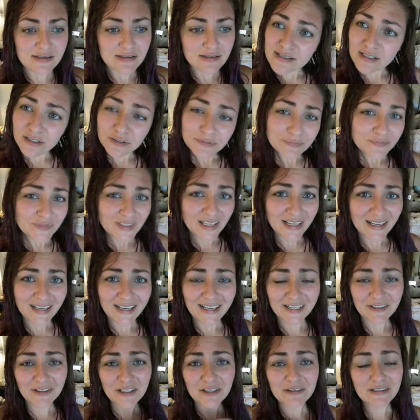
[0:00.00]
So yeah,
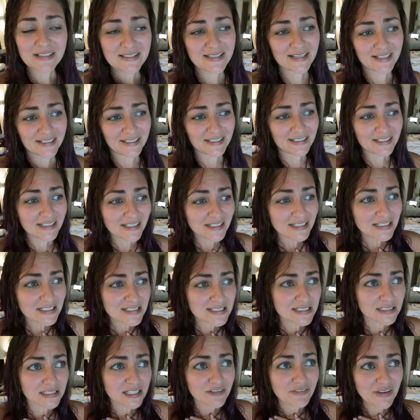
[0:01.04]
I don't know, it's like
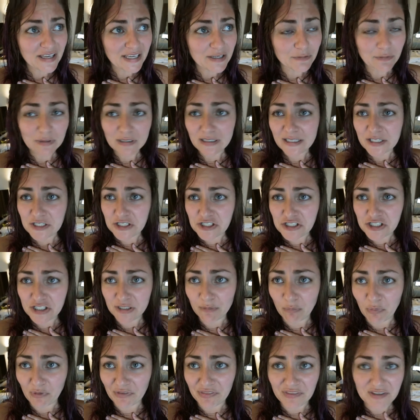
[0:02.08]
it's a love-hate
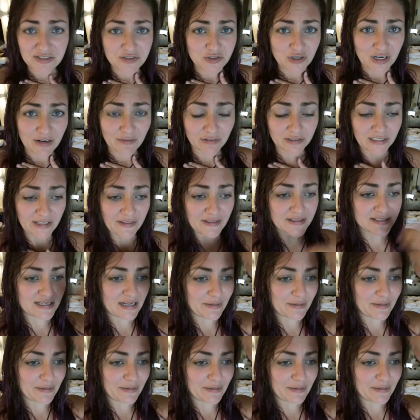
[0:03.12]
relationship with this travel day that's